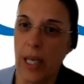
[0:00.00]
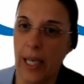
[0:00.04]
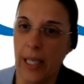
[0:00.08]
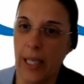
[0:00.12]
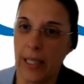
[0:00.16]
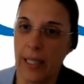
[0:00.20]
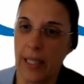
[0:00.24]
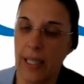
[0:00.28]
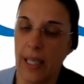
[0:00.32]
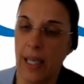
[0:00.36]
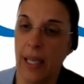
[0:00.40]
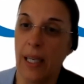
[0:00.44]

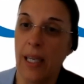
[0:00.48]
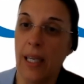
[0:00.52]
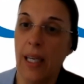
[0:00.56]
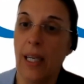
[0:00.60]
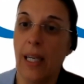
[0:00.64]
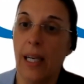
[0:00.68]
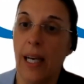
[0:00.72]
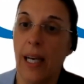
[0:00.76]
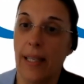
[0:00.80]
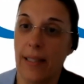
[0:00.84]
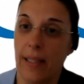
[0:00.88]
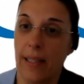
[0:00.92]
as a
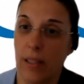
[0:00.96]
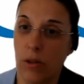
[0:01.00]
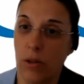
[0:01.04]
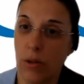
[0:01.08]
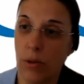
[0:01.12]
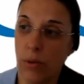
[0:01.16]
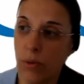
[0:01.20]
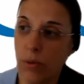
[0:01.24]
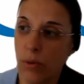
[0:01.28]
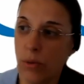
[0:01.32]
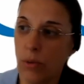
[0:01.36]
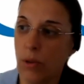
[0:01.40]

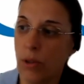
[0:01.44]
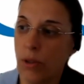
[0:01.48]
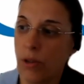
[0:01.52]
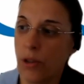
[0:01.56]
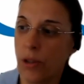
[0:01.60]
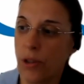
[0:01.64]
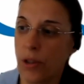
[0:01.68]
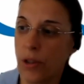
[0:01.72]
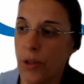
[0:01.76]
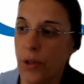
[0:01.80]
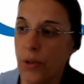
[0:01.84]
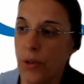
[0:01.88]
tool
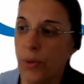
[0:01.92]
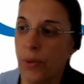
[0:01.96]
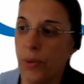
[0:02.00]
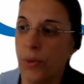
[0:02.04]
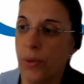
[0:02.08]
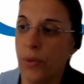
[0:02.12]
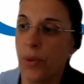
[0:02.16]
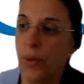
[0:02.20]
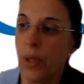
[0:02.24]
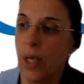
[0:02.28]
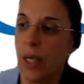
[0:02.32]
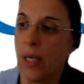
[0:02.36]

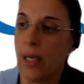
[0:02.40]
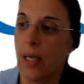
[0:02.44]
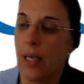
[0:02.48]
to